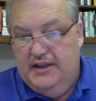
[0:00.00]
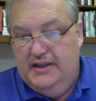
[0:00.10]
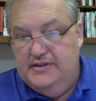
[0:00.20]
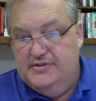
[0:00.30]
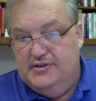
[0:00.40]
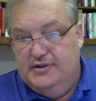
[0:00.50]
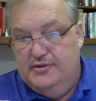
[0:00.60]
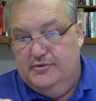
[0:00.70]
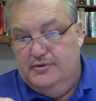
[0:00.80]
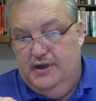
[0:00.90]
And
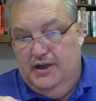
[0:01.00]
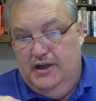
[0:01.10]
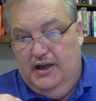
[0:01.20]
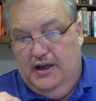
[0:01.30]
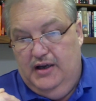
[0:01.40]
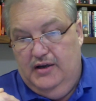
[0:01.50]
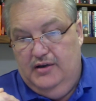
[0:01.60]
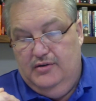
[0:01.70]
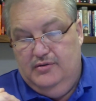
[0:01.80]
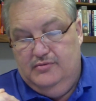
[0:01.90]
so
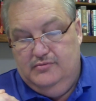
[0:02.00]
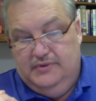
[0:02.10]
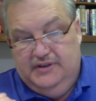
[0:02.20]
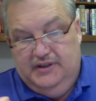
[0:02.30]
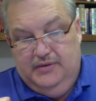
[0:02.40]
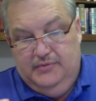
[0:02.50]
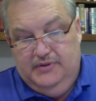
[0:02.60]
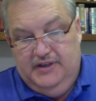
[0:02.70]
when